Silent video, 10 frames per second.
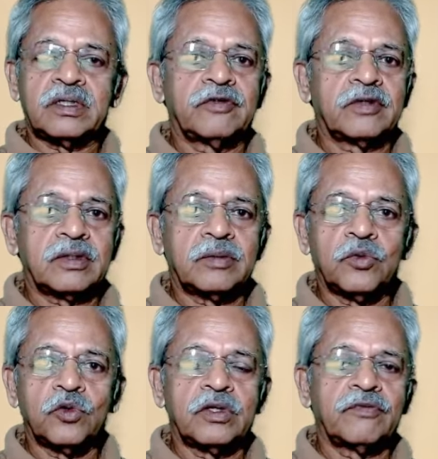for
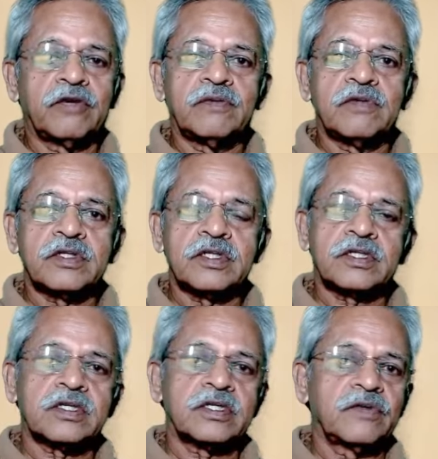more than 5 or 6 or
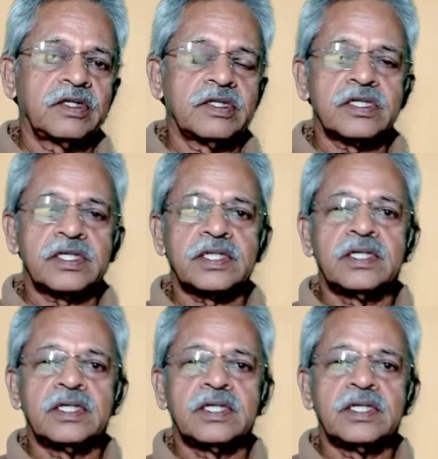7 years.